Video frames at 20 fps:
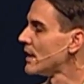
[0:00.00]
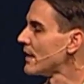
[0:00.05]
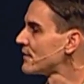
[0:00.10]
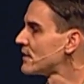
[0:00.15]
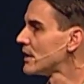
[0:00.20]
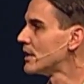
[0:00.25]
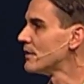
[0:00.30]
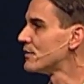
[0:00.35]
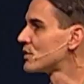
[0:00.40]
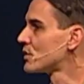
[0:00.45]
you have
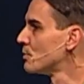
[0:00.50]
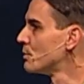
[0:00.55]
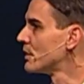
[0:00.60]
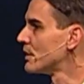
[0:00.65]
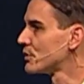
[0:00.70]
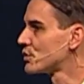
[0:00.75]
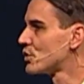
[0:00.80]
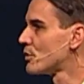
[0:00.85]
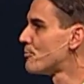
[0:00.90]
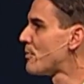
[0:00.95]
to give someone
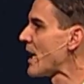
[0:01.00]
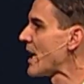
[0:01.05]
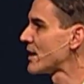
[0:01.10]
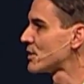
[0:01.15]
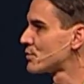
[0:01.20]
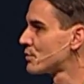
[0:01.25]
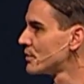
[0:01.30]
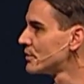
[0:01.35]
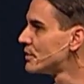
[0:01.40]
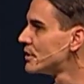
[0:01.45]
else your
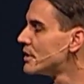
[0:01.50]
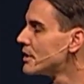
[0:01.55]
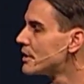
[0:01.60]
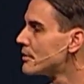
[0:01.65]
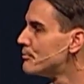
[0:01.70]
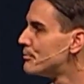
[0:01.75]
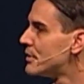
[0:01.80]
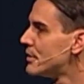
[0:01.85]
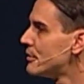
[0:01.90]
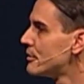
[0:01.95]
password to the
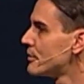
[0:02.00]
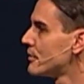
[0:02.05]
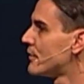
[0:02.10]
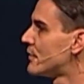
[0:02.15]
computer,